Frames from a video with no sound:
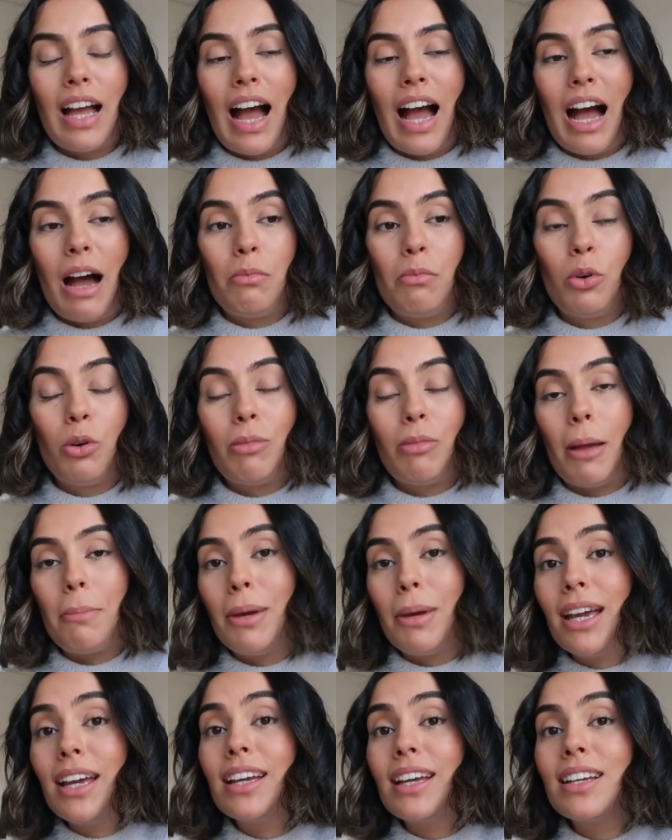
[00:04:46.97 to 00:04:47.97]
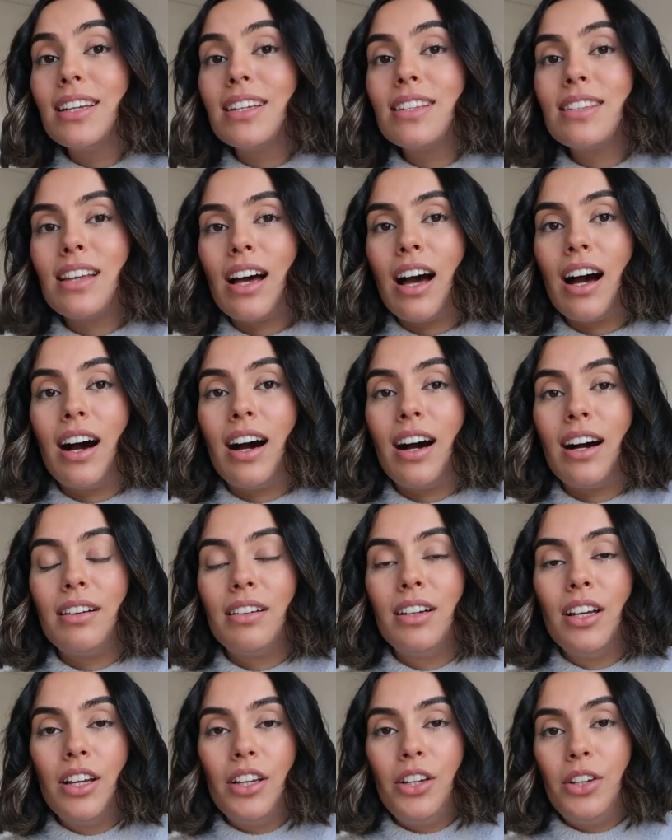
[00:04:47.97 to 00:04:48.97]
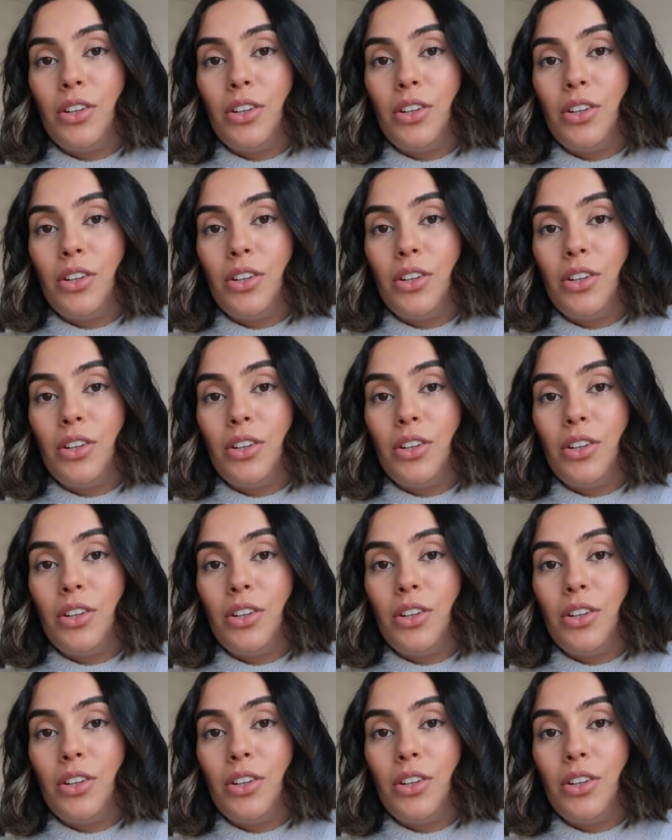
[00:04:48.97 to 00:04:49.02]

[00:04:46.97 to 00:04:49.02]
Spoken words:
or my peers are,